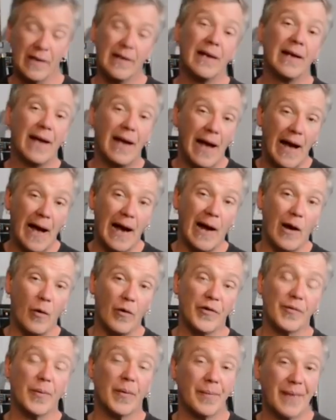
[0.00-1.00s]
I always
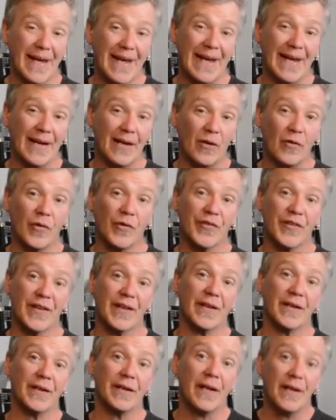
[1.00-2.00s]
put mechanicals
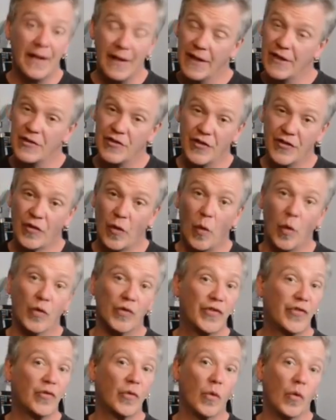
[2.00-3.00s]
in, just old
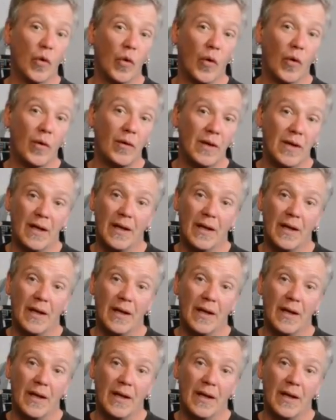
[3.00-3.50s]
school